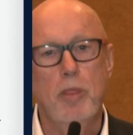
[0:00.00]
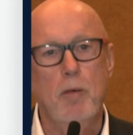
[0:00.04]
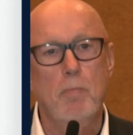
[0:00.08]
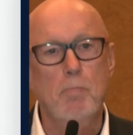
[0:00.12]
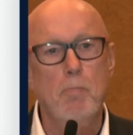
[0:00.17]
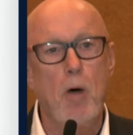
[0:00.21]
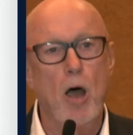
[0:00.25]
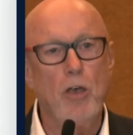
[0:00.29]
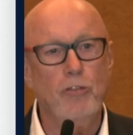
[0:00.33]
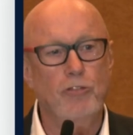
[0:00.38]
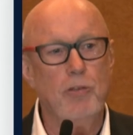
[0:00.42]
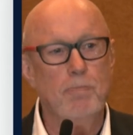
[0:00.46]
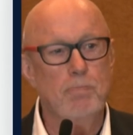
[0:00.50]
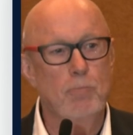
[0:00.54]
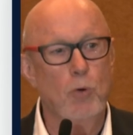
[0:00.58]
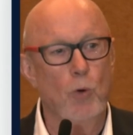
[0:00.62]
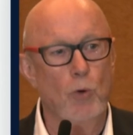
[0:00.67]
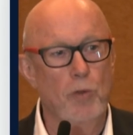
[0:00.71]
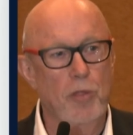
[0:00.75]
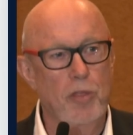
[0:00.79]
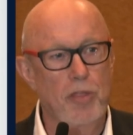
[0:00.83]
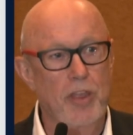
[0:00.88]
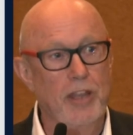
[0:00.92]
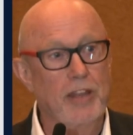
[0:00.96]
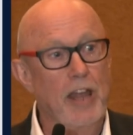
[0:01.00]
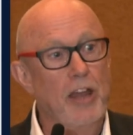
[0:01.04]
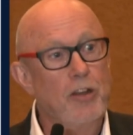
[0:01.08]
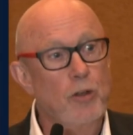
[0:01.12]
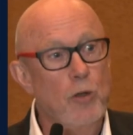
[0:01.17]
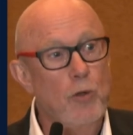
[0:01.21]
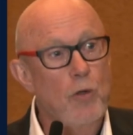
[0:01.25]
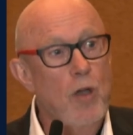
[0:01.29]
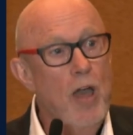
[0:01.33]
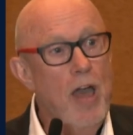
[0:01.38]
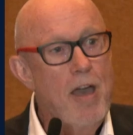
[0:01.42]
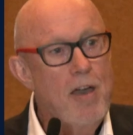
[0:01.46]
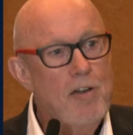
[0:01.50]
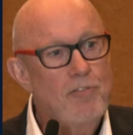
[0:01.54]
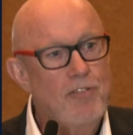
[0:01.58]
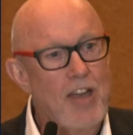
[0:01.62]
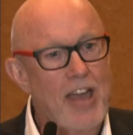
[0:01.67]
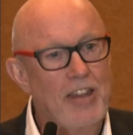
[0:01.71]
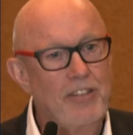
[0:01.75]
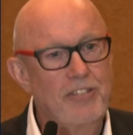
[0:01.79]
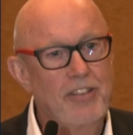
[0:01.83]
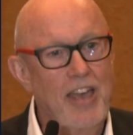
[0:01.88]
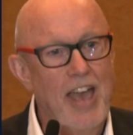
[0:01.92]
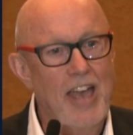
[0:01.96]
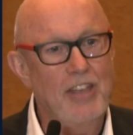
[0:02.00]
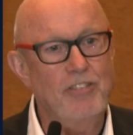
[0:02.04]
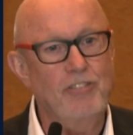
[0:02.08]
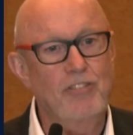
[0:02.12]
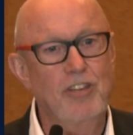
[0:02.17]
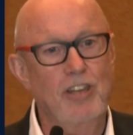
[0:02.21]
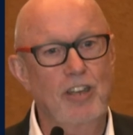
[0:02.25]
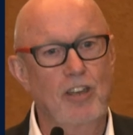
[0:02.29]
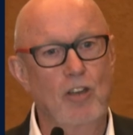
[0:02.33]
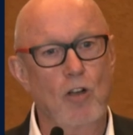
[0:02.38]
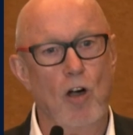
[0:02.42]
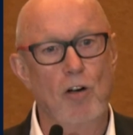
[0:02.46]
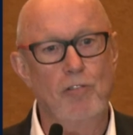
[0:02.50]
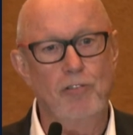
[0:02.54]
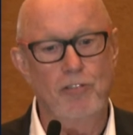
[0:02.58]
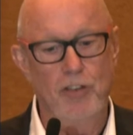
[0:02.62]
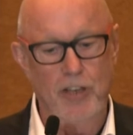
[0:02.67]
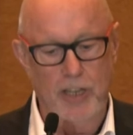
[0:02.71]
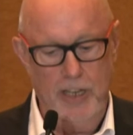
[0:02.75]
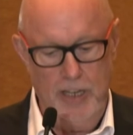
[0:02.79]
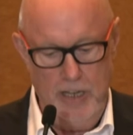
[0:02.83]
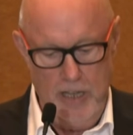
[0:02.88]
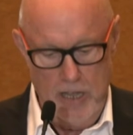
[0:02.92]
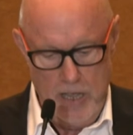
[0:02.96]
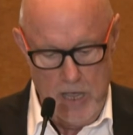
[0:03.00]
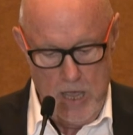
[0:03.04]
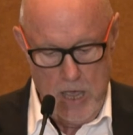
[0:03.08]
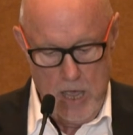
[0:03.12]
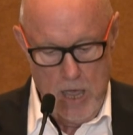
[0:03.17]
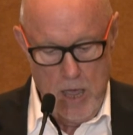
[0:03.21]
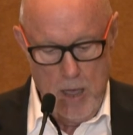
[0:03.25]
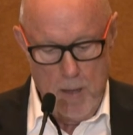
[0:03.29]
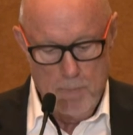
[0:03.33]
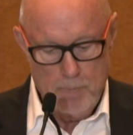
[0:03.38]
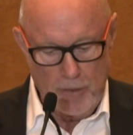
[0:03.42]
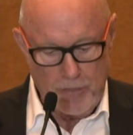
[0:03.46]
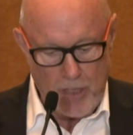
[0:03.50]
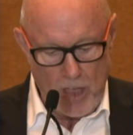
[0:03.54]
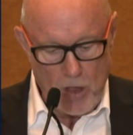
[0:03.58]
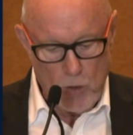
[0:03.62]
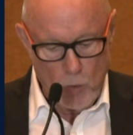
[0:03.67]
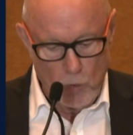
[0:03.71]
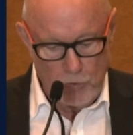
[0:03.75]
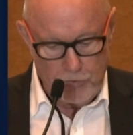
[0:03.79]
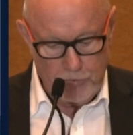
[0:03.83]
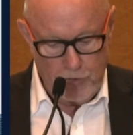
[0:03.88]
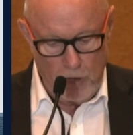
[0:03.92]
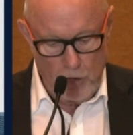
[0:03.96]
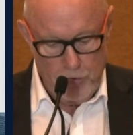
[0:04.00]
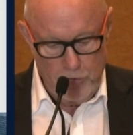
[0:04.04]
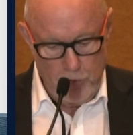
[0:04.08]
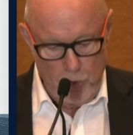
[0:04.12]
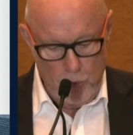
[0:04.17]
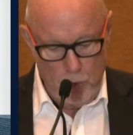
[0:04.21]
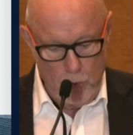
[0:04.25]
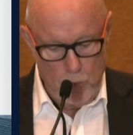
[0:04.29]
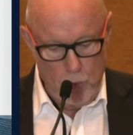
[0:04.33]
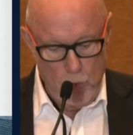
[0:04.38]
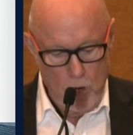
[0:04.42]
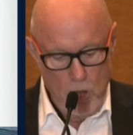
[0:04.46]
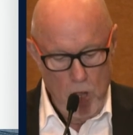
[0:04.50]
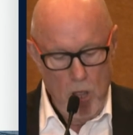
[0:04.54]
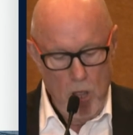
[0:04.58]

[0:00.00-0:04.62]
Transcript: the most important thing, they do fantastic coffee, but they also do